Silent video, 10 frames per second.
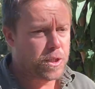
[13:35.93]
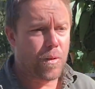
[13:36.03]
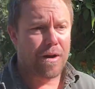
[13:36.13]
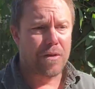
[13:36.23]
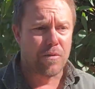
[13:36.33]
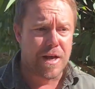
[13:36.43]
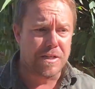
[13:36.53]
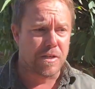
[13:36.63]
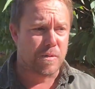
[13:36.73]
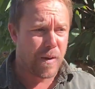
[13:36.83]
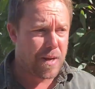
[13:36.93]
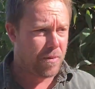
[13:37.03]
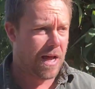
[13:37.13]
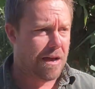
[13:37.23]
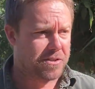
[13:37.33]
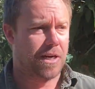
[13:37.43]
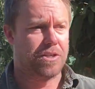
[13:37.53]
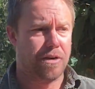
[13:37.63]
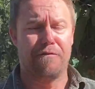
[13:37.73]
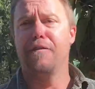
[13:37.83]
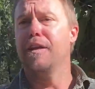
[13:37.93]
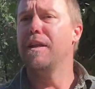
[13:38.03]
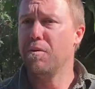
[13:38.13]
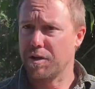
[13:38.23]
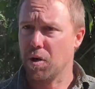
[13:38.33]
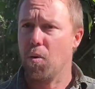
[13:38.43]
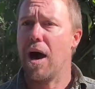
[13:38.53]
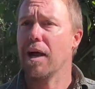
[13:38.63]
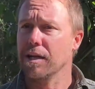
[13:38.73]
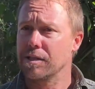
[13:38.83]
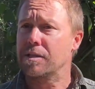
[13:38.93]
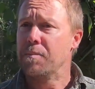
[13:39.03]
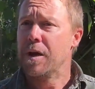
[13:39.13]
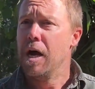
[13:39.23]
it's one of the reasons people have such an affinity with koalas.